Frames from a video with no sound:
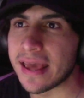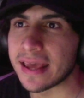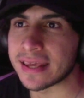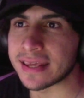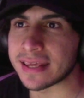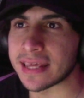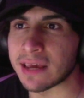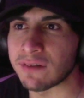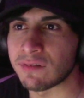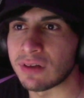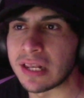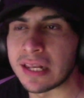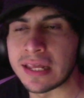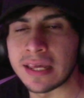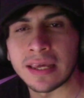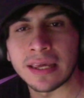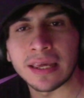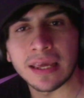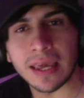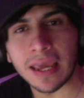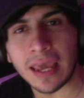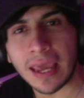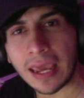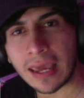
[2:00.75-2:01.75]

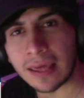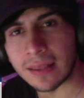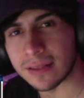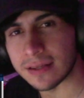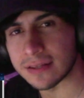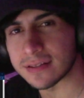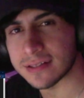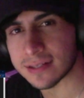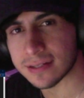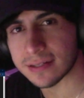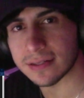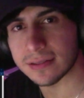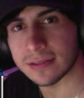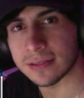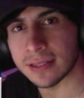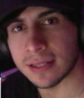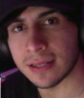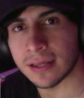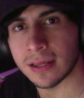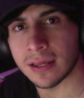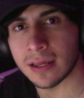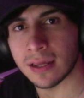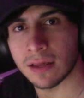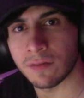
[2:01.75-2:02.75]
heavily edit
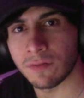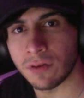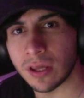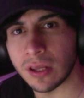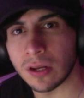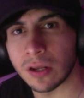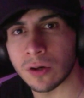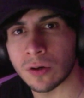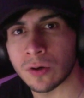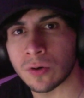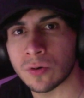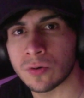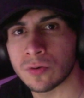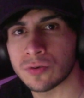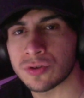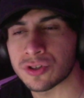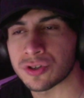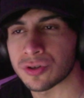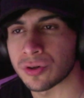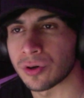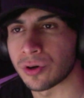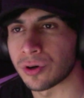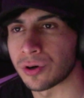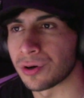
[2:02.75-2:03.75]
the
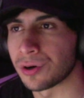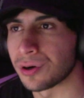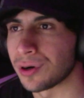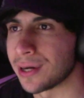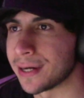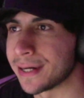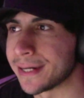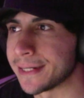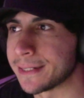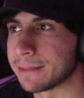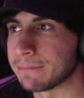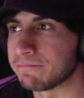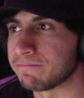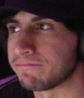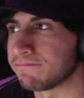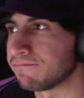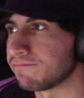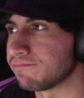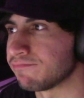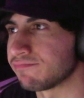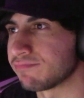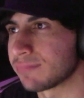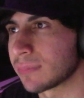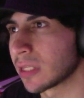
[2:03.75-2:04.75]
videos or
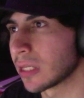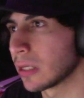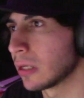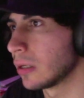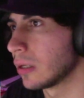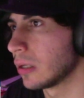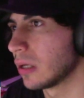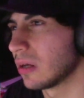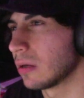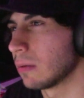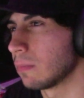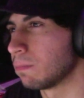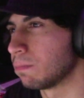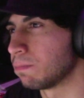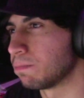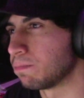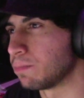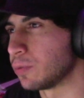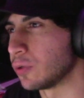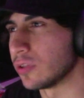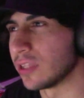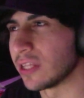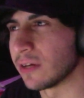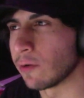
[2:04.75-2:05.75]
um,
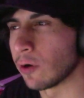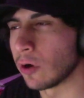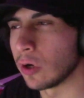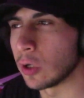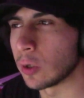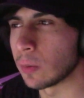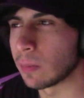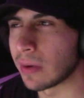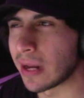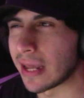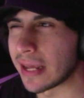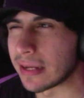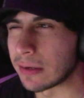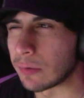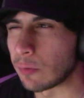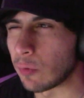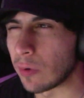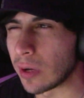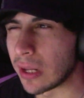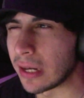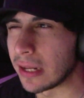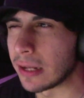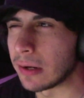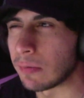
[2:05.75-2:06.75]
put the volume like
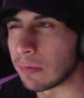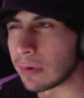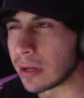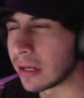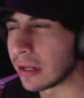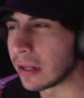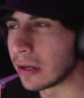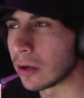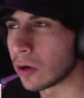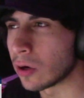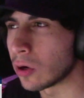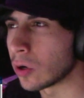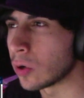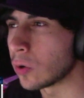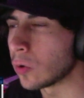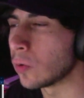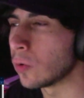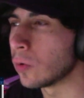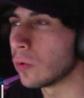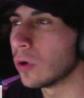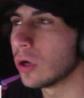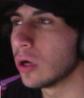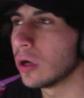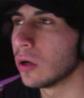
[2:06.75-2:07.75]
really really
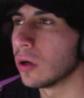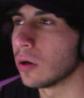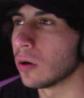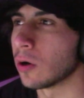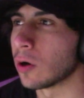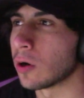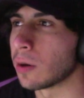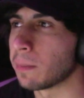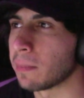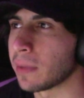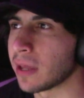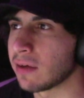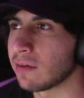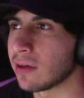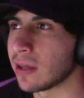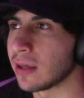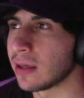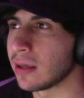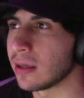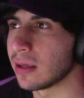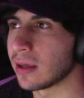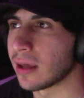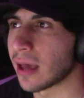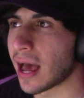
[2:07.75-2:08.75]
low or
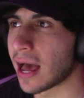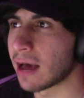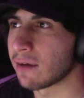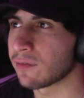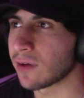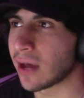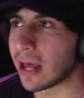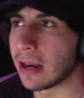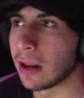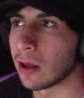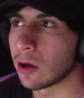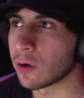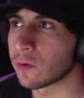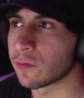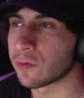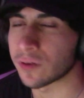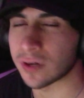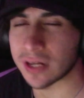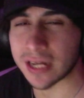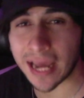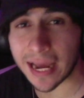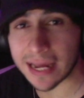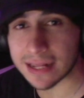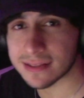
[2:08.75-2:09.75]
maybe have a lot
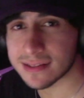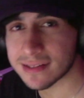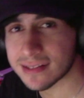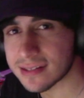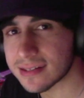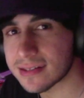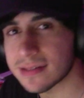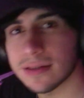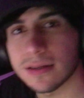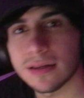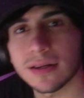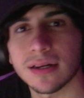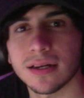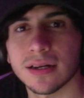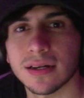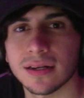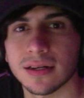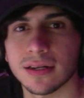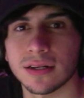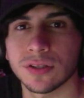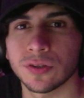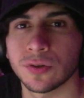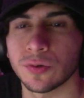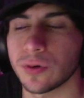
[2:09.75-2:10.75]
of cuts
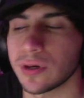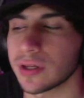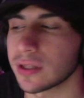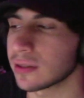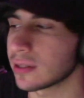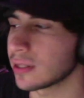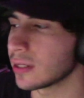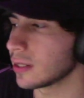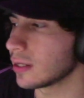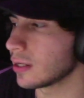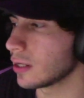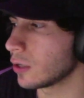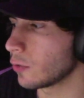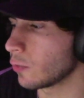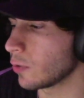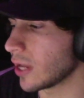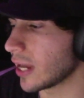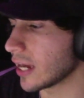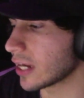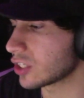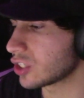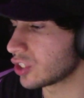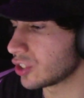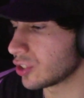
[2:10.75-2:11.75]
uh, during the
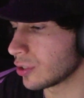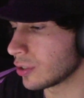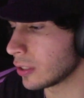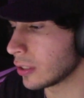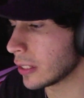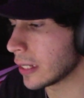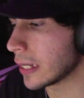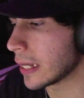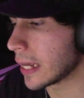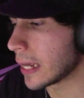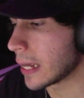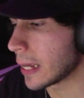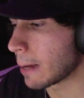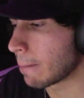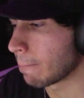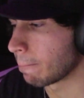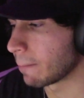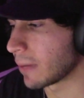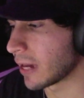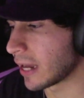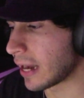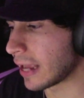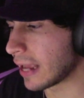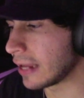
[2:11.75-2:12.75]
reaction
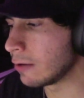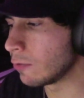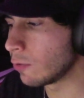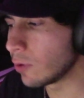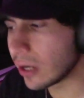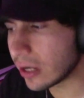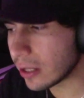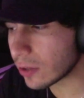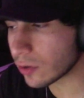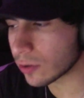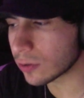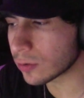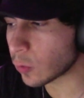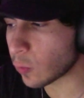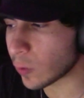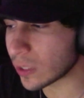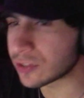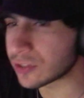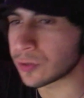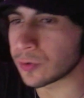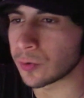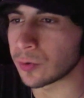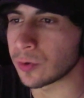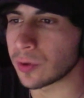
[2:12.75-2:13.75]
but I really don't
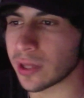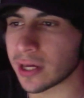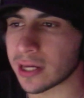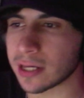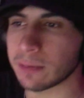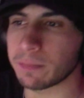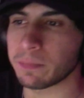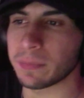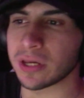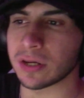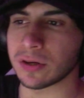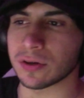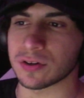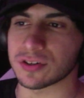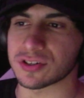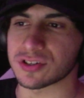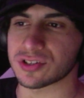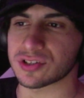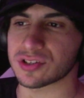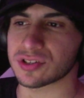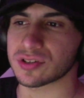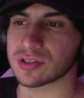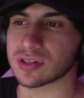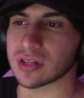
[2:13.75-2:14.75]
want to do that
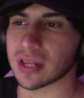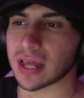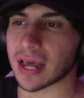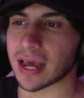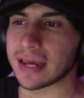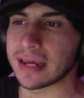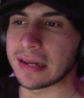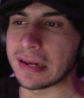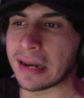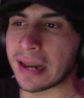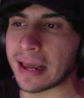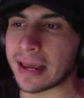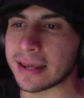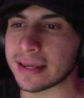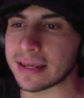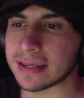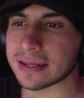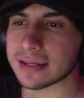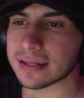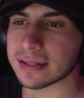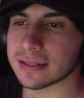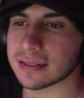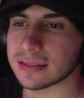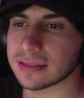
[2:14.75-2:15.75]
because I
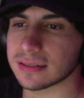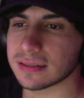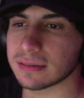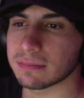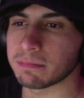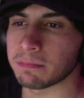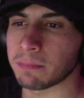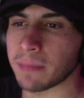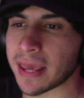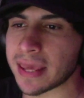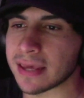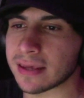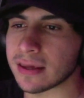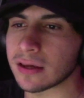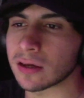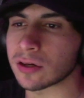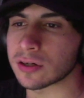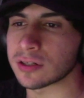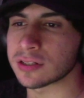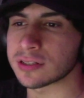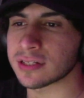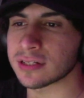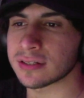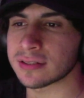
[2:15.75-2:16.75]
like making
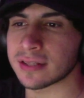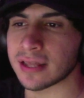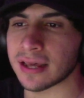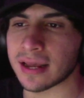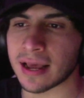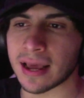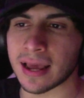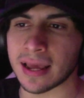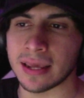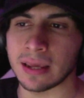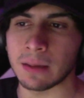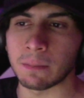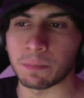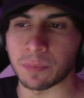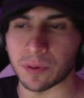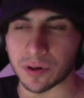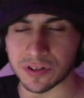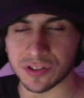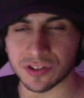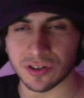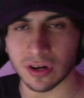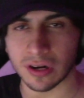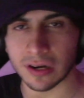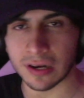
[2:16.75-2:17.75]
content that I
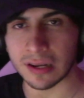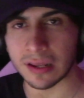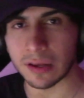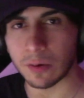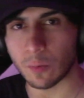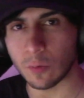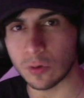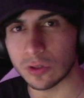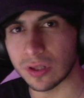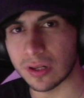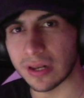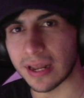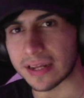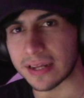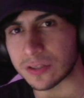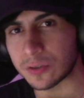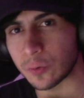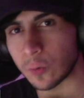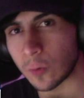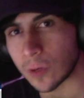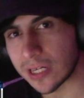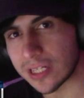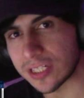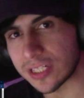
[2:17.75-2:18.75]
personally would like
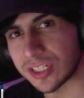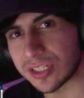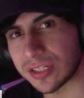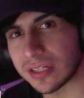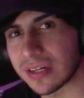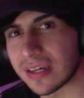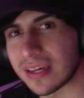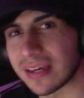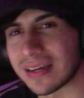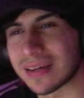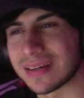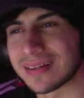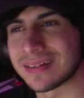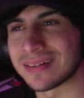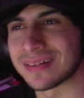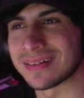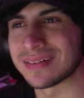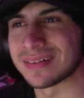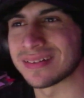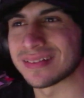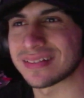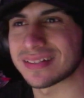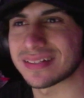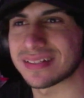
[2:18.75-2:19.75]
to watch
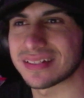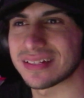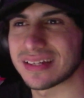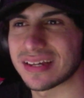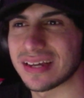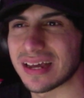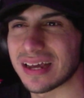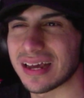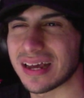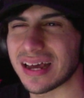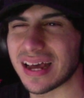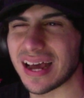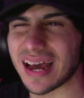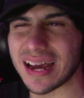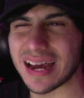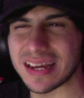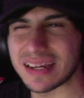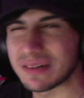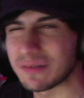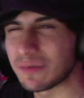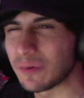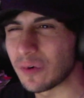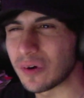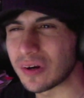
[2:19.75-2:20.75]
and
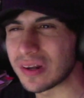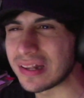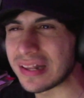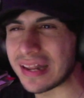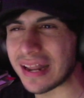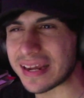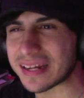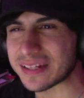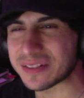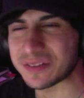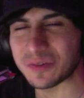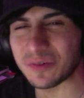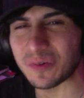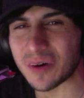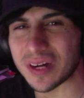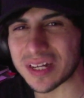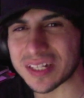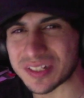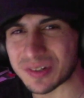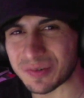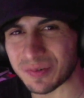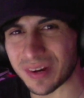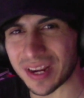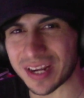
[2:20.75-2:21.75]
I wouldn't like to
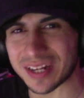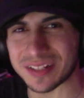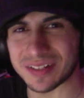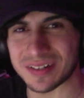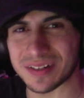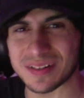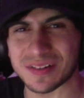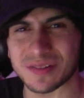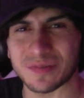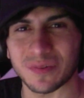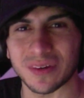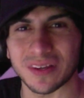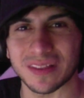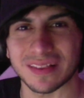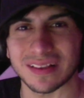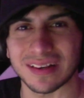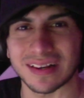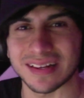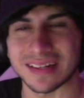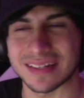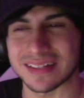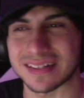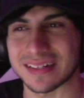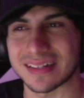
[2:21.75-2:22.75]
watch reactions with
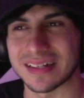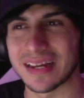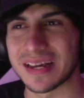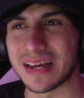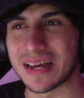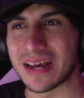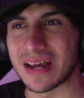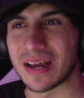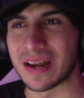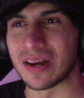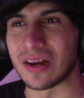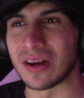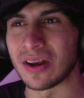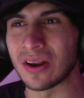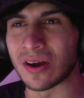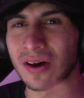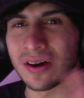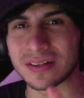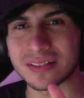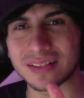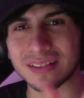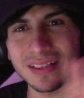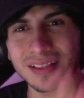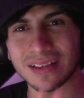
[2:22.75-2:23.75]
like
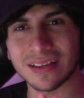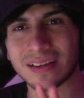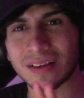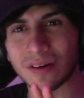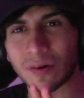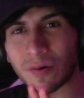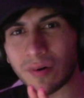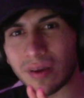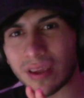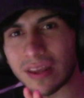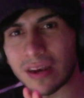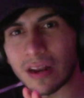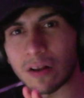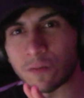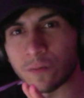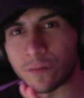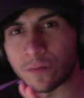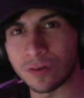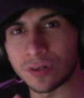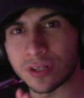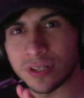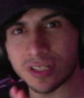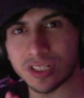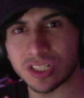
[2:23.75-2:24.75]
not the original
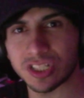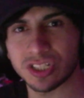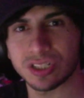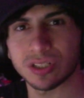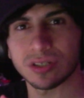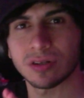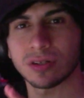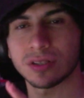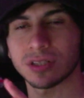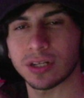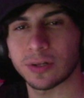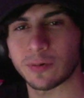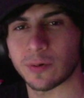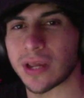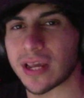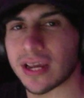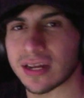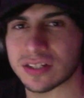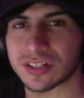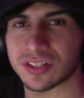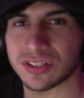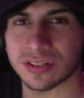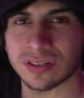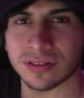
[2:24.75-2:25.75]
footage on the
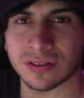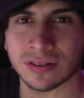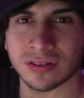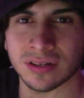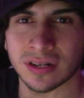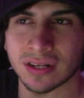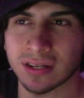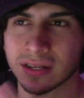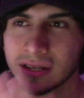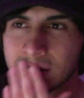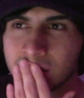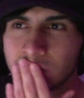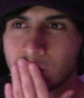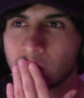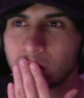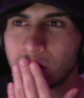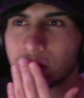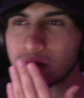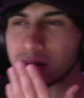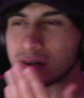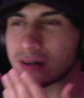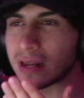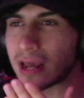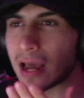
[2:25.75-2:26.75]
reaction and
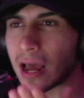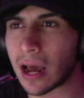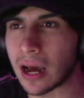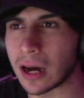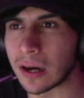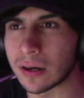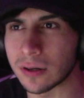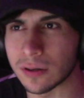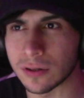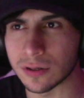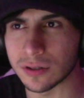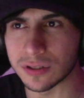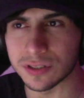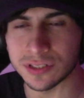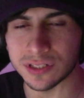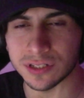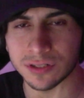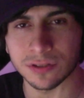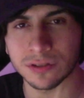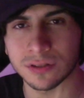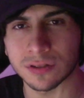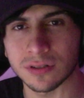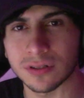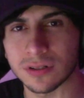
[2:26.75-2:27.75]
without
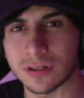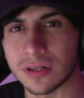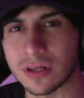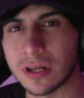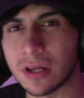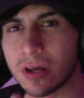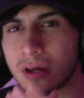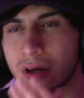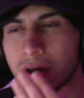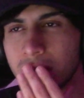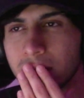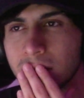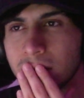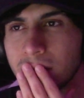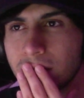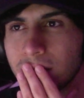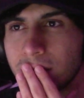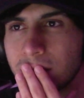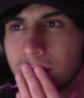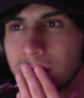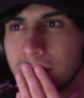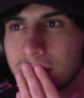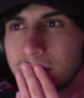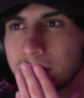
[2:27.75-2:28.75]
audio
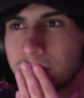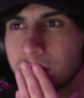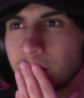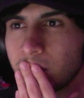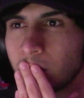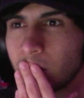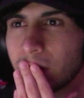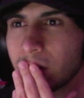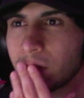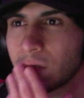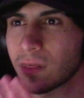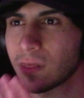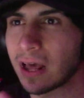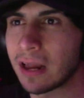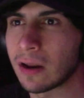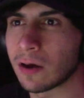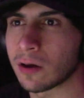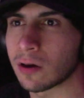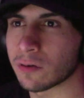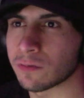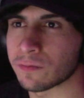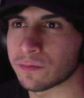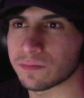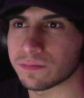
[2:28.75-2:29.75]
or with a
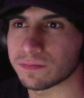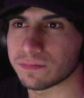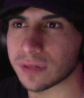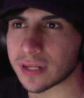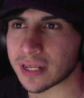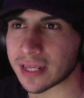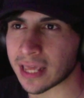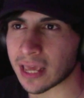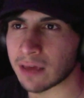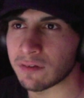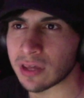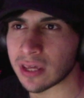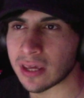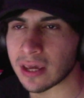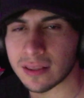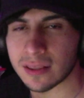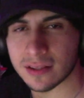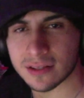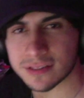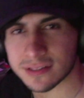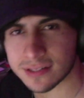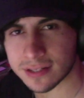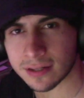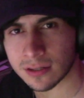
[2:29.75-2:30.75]
lot of heavy
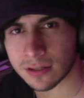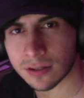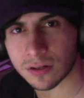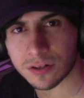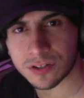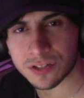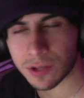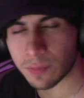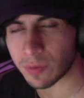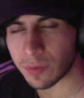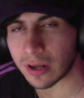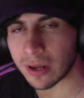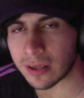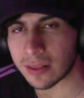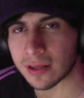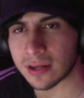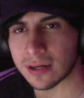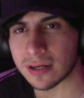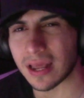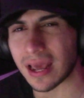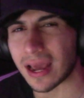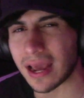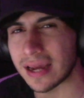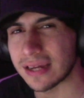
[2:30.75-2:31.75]
editing or something like
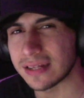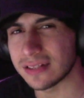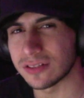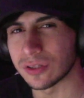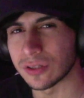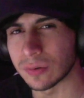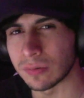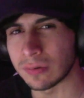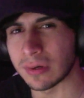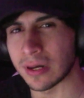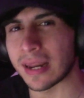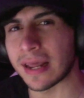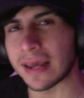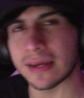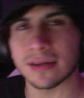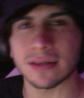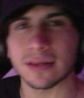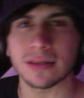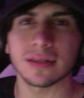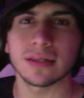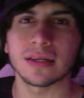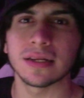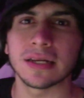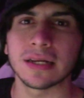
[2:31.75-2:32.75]
that. I don't
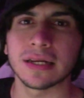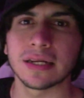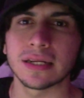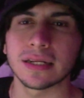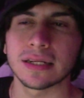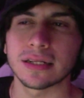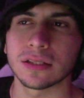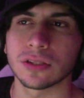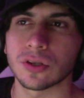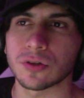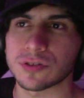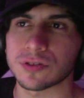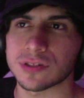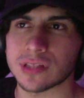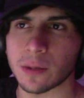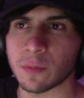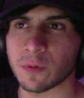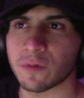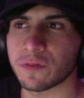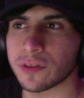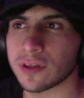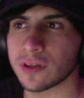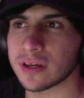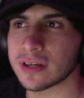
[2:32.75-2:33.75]
like those type
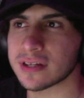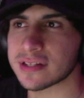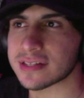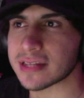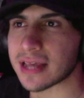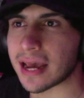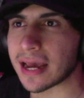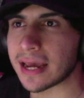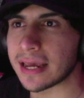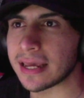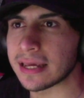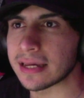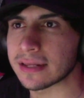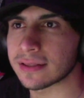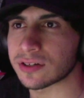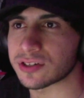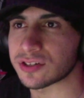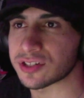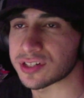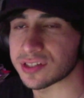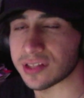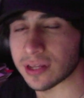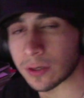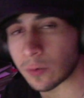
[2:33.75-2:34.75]
of things, I
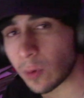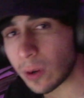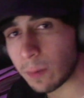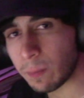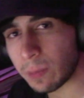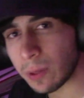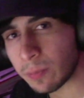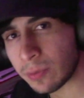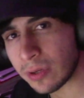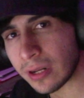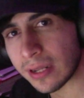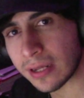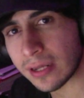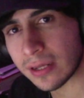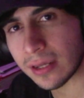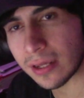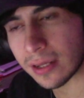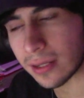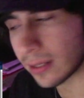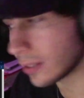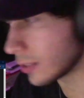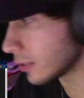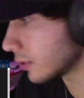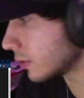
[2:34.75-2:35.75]
understand why people like
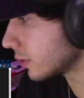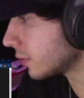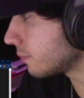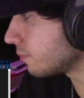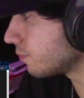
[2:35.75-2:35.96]
uh,